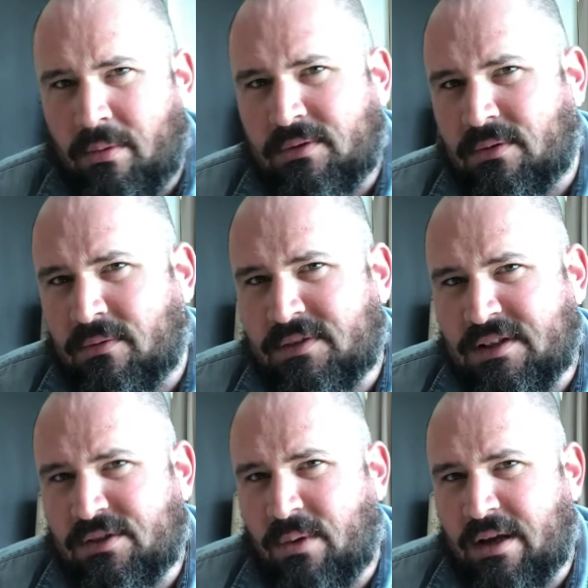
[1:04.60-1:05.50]
sort of
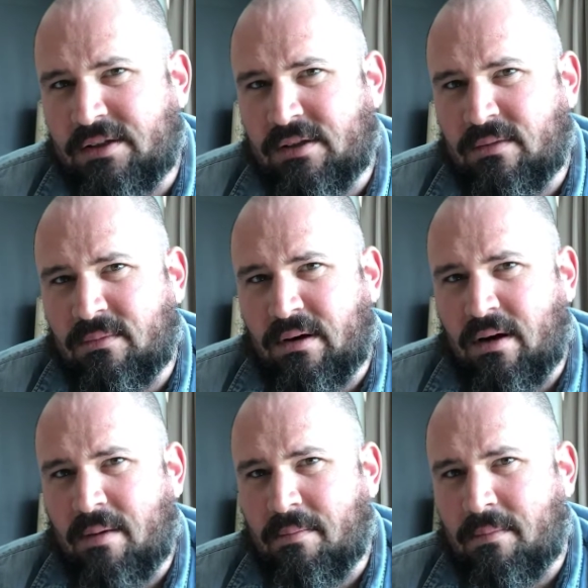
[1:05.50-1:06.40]
situation where
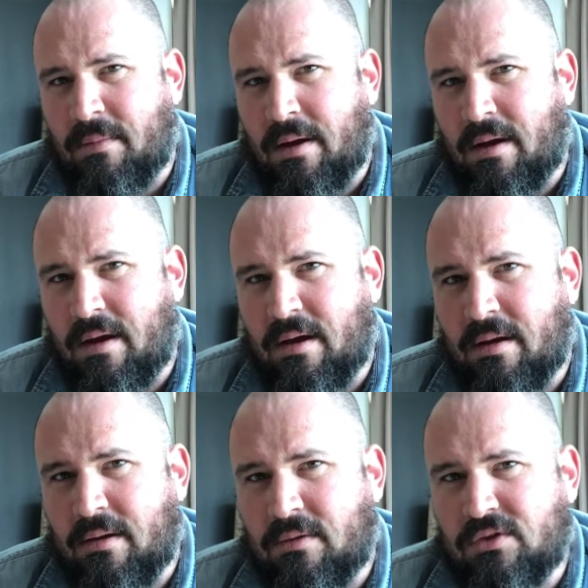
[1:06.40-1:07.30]
I'm
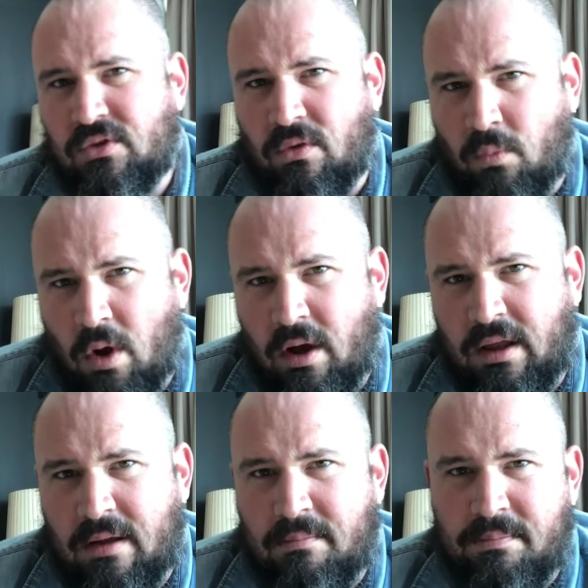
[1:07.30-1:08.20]
sort of
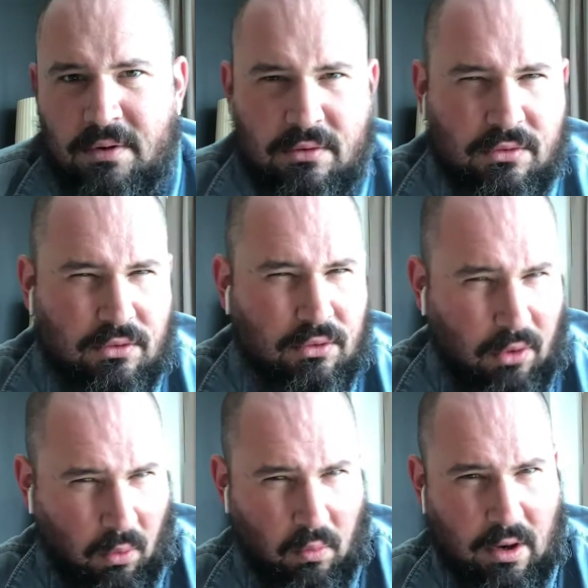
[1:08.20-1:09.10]
working but
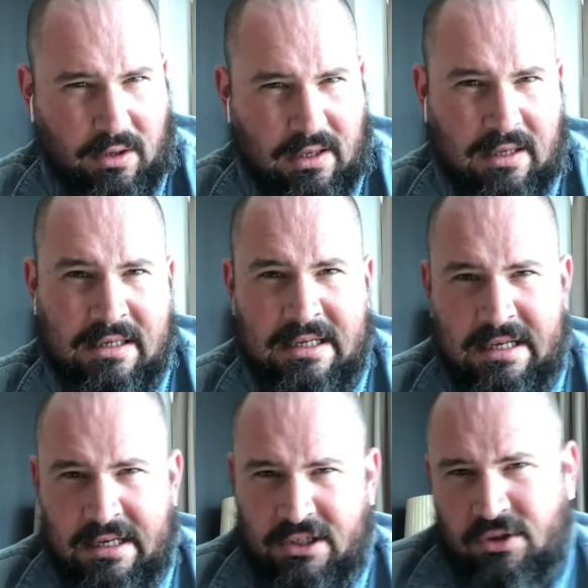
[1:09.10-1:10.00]
not working,
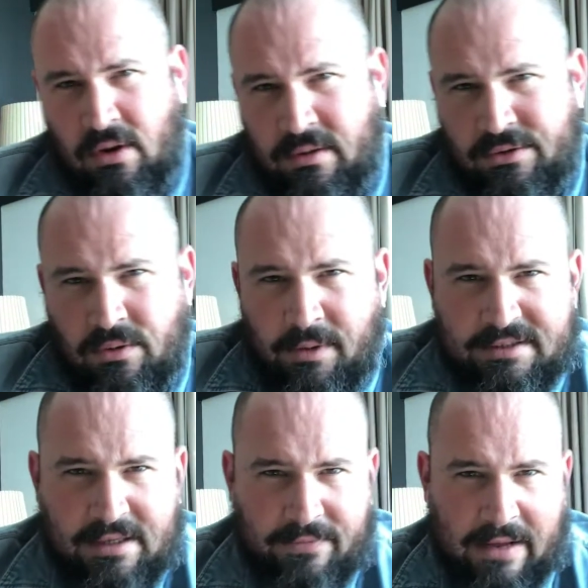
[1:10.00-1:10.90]
trying to enjoy
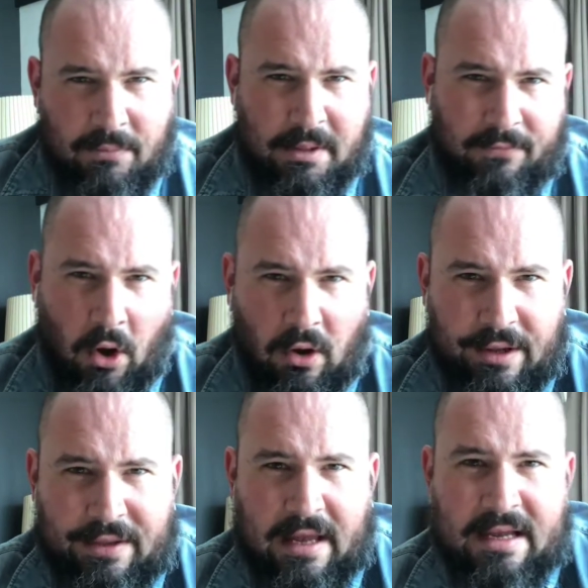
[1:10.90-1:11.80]
myself and have a bit of a
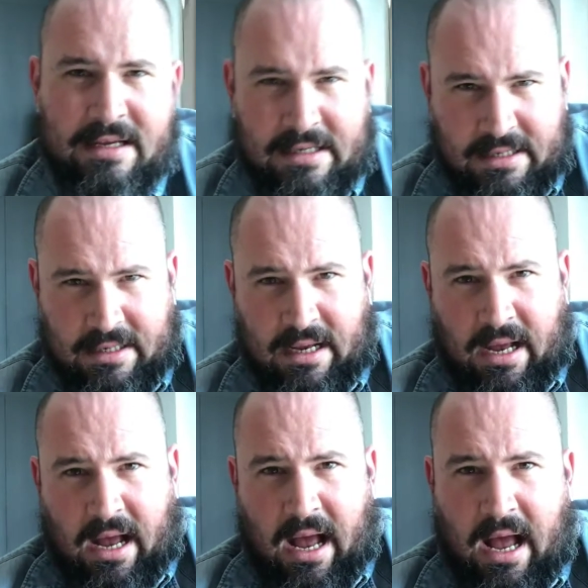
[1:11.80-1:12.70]
holiday,
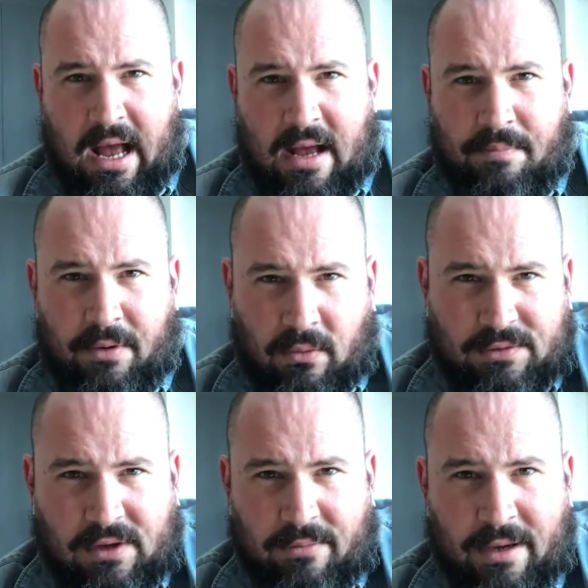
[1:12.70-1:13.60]
but
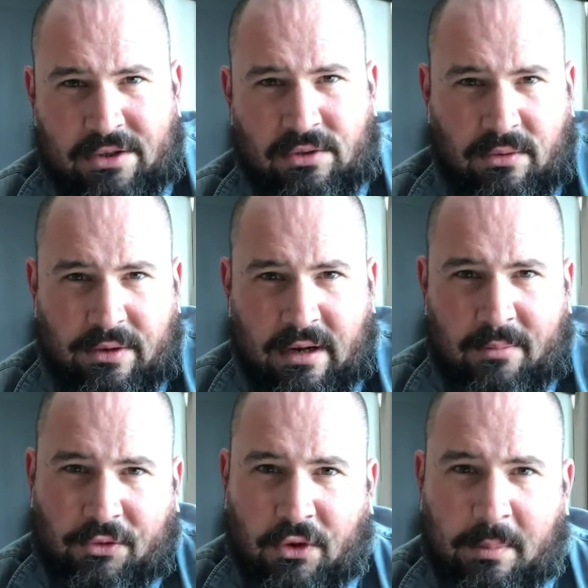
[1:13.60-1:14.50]
also make sure that I'm
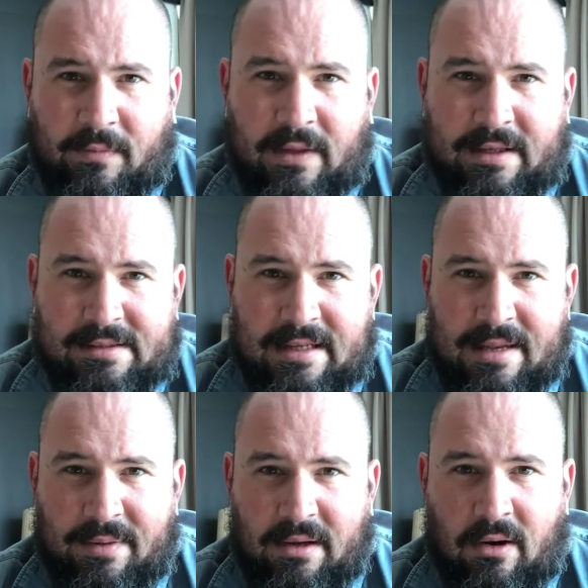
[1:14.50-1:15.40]
on top of things and
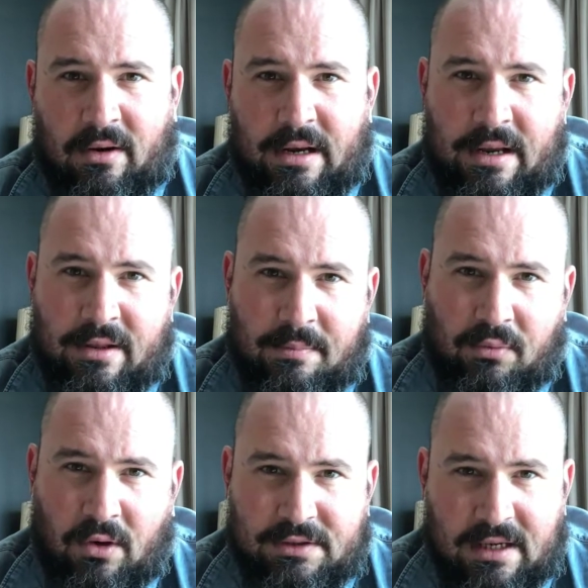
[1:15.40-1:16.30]
keeping an eye on the
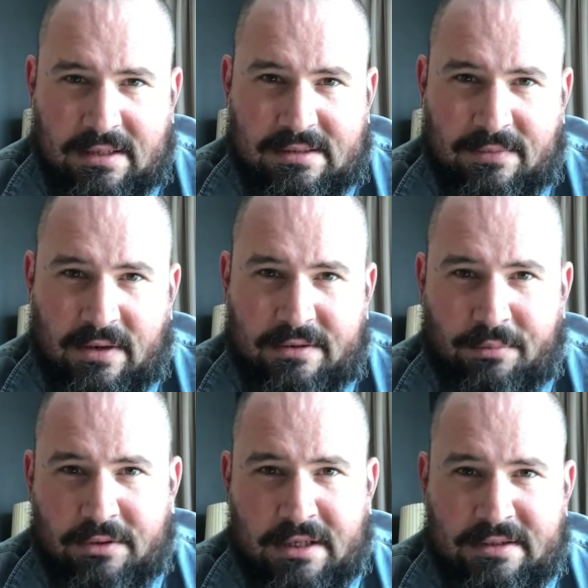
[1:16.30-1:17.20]
projects, the various
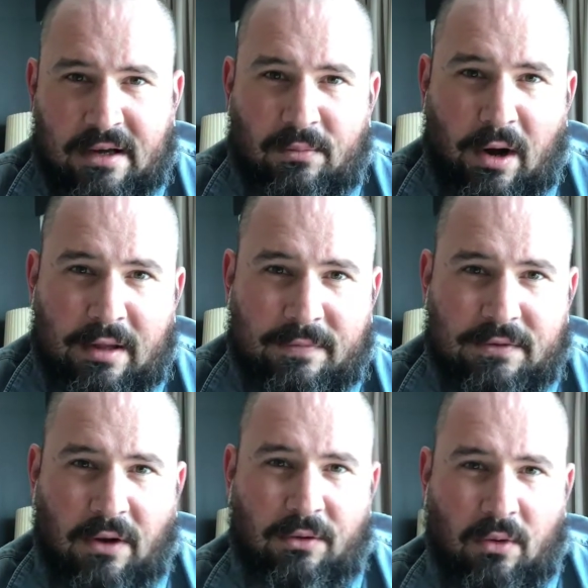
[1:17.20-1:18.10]
projects that are running for
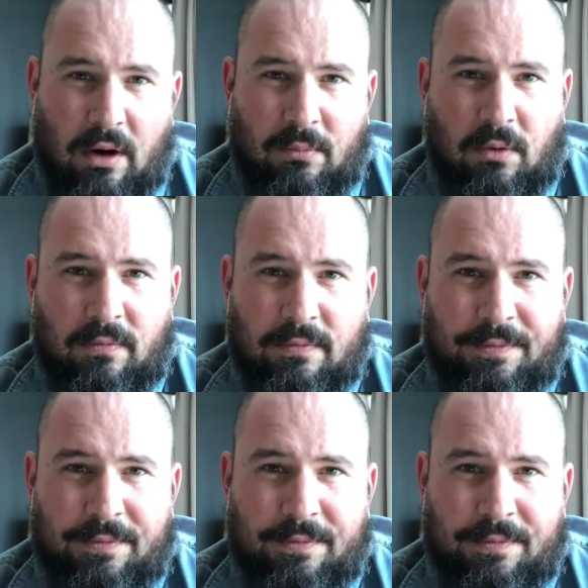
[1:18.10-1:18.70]
Don't Cry Wolf.